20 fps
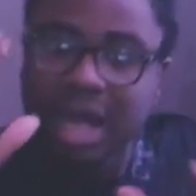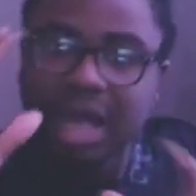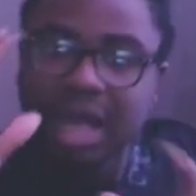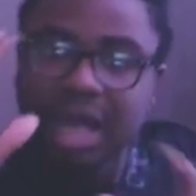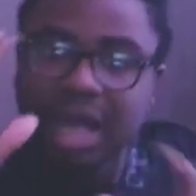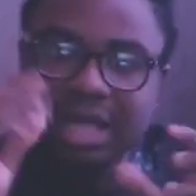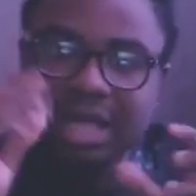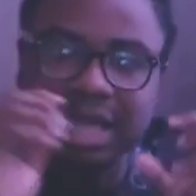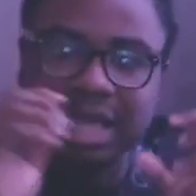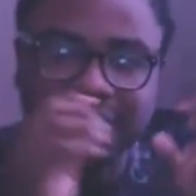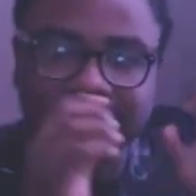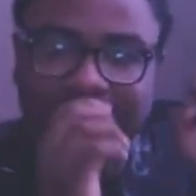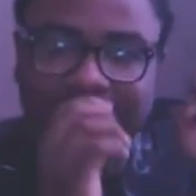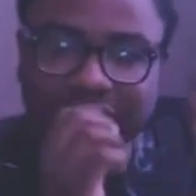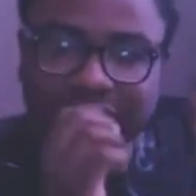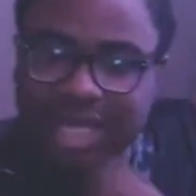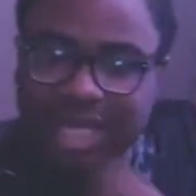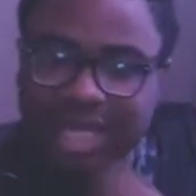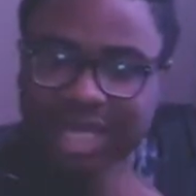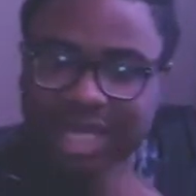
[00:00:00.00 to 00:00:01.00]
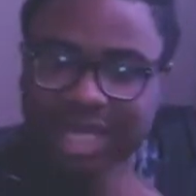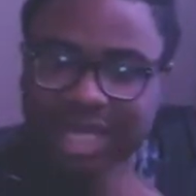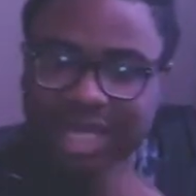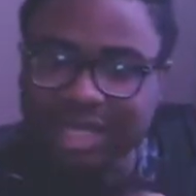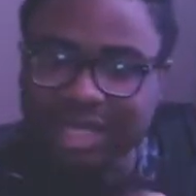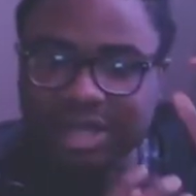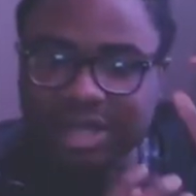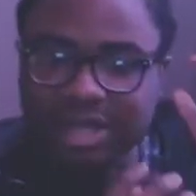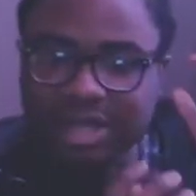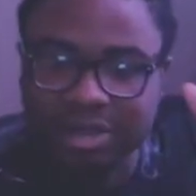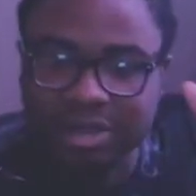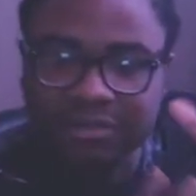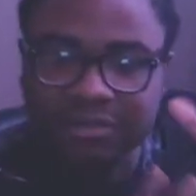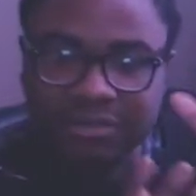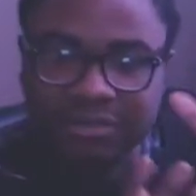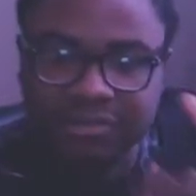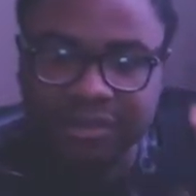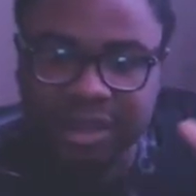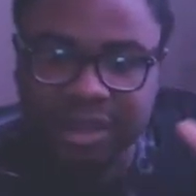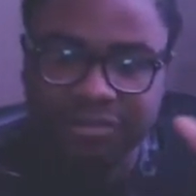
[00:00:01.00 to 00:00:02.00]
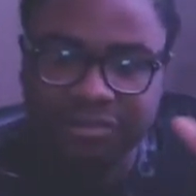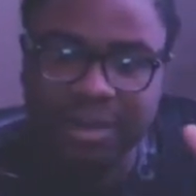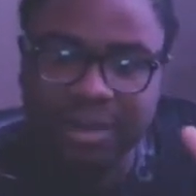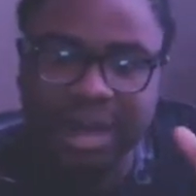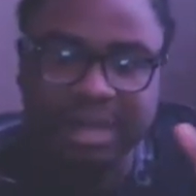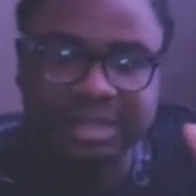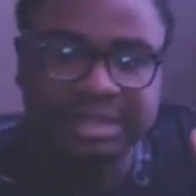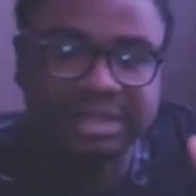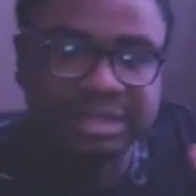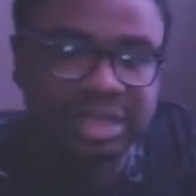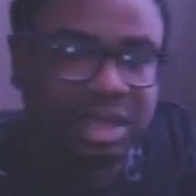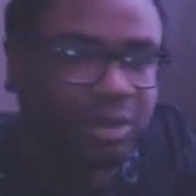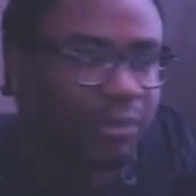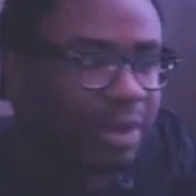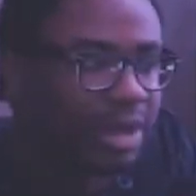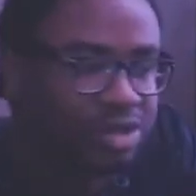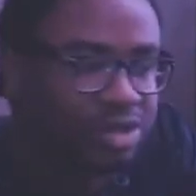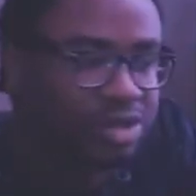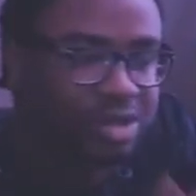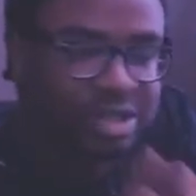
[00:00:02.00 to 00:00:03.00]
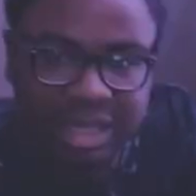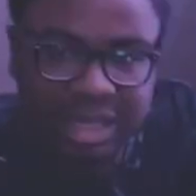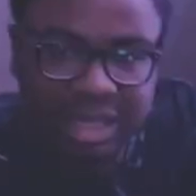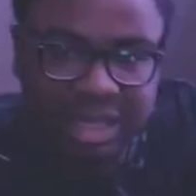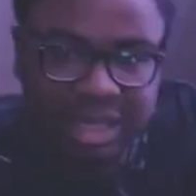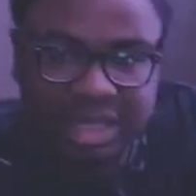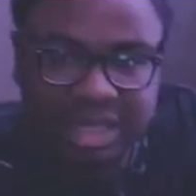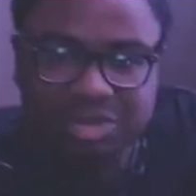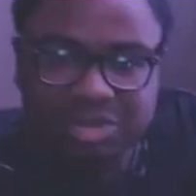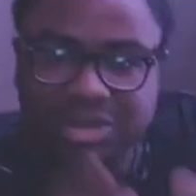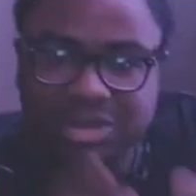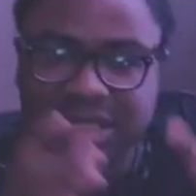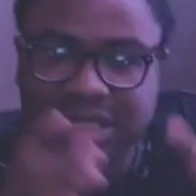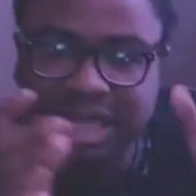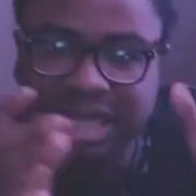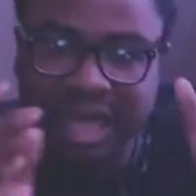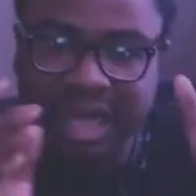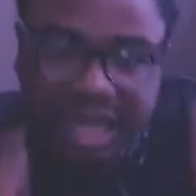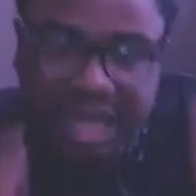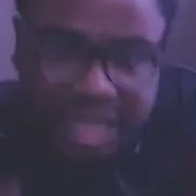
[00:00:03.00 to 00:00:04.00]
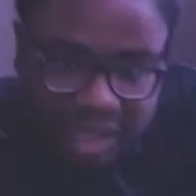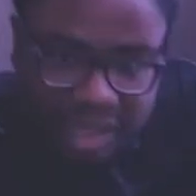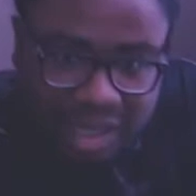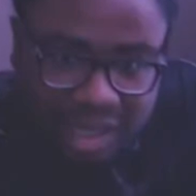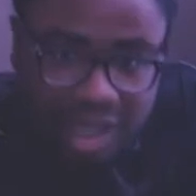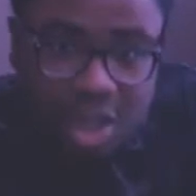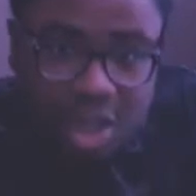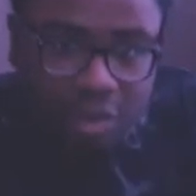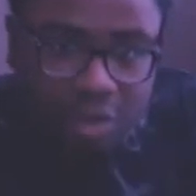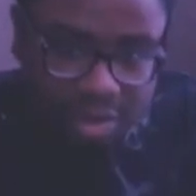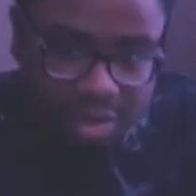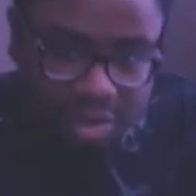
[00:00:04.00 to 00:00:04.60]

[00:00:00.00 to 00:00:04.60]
like there's just enough of everybody's silhouette you can tell. Like you see Link with